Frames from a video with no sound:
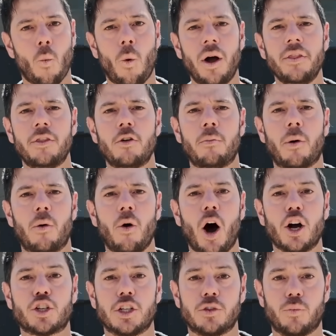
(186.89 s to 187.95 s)
When their
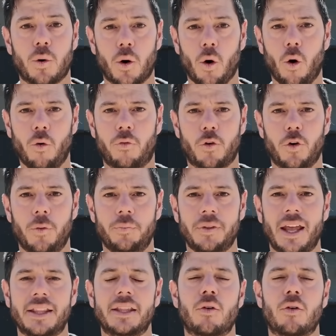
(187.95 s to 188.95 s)
barrages were over,